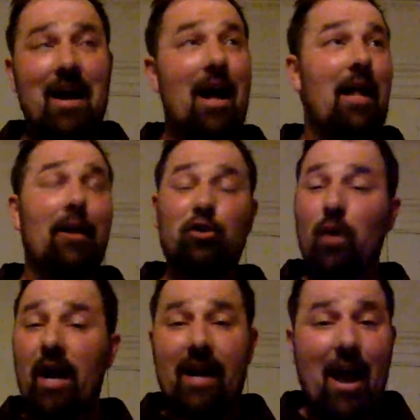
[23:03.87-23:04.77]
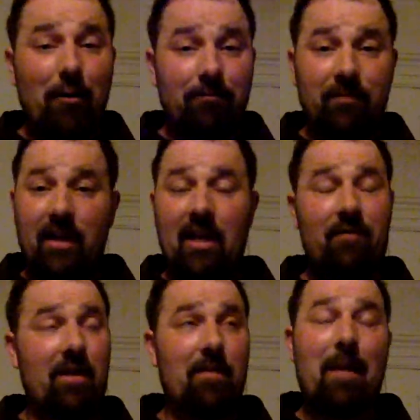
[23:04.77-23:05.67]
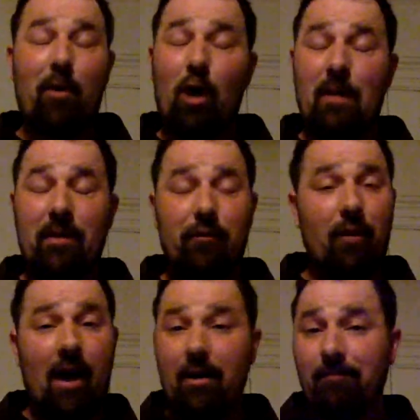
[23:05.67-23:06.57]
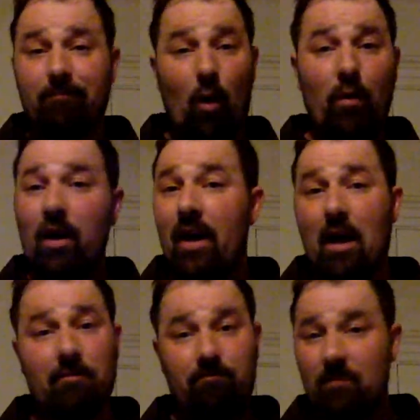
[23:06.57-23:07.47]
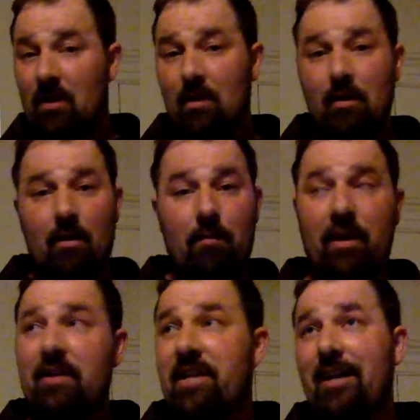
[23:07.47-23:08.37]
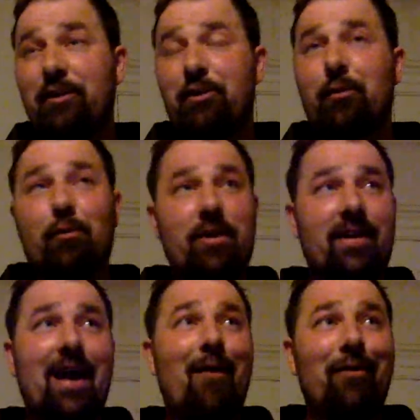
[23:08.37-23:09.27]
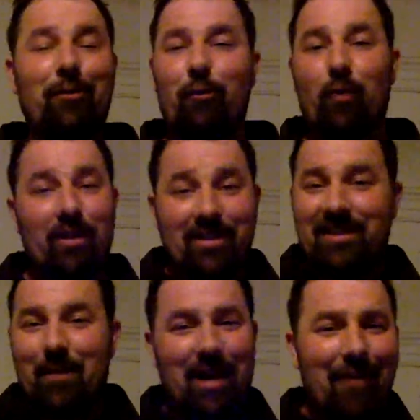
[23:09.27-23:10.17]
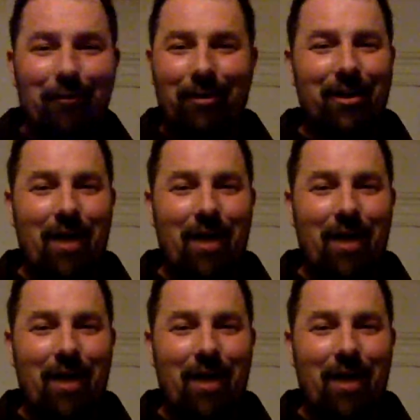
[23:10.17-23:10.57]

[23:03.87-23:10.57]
I'll try it out. And if I'm not called to be a friar, okay, I'll be a teacher or an accountant or real estate, whatever.